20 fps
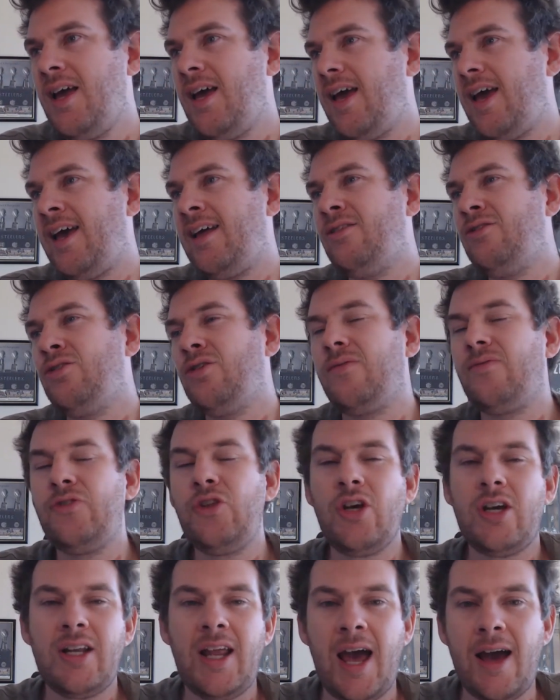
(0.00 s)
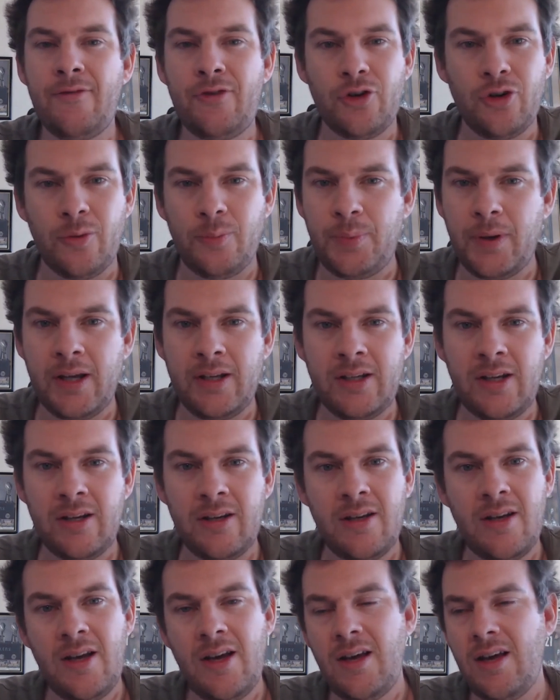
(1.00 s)
And look, you can have your
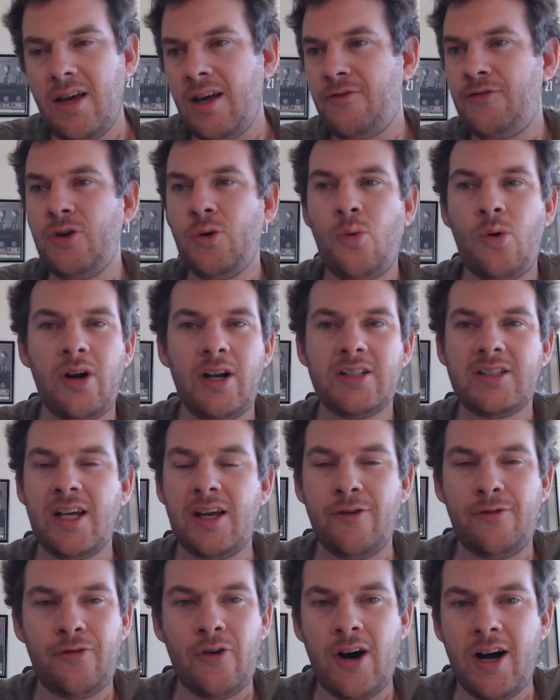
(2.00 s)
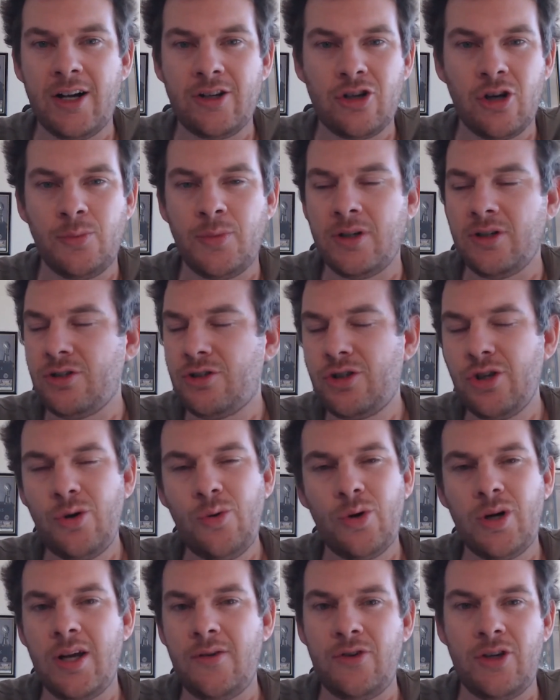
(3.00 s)
opinion. If you want to say fire Tomlin, do
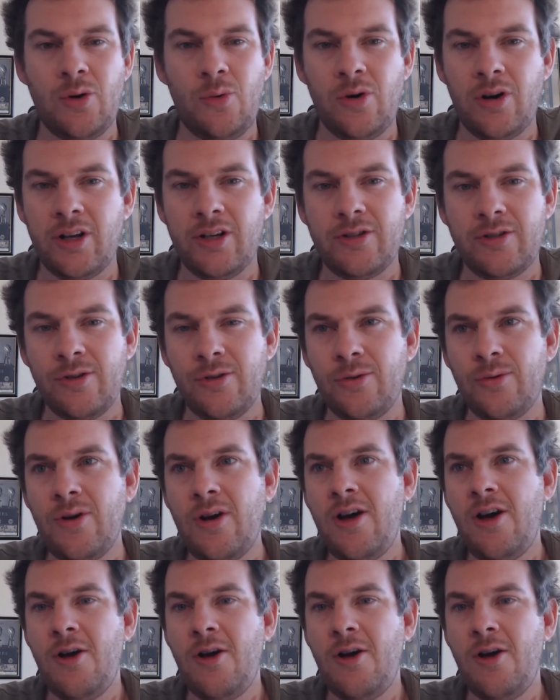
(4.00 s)
whatever you want to do.